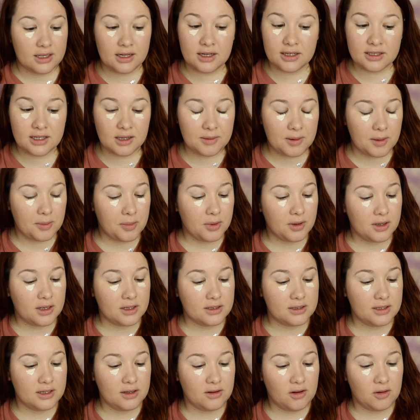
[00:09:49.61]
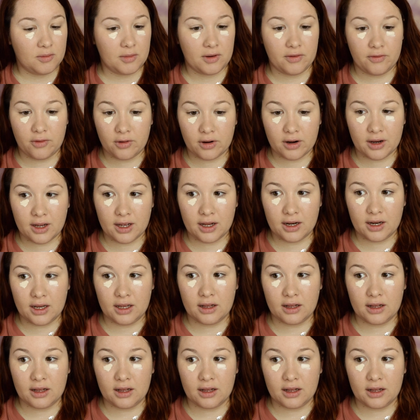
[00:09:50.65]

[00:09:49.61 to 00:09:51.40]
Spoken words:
anytime I put concealer on my forehead,